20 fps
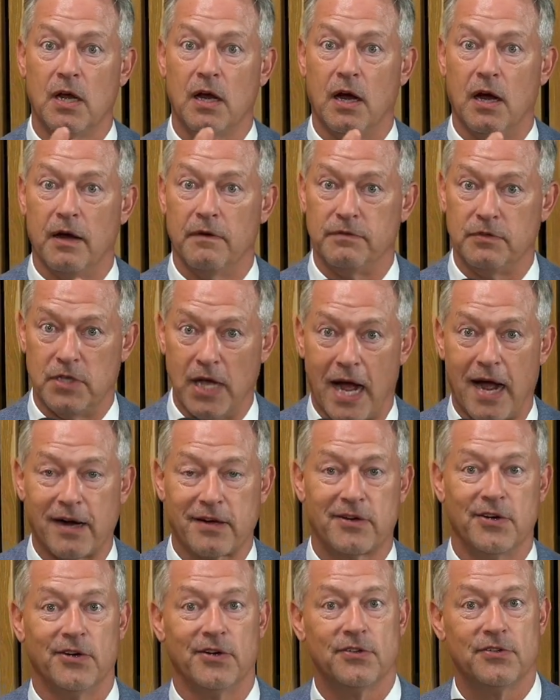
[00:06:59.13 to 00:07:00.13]
of
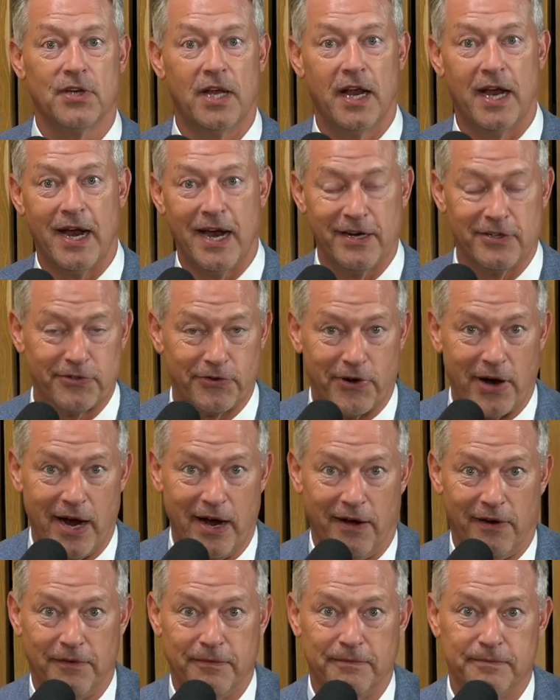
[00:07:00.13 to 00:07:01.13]
doctors at
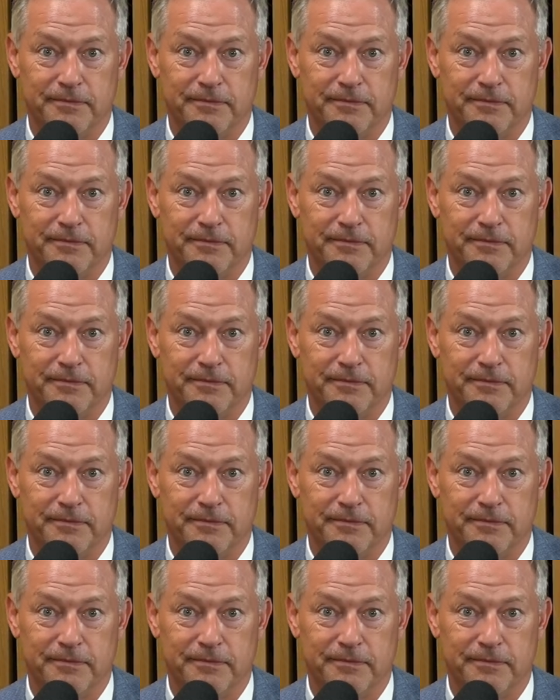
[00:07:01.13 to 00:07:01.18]
trial.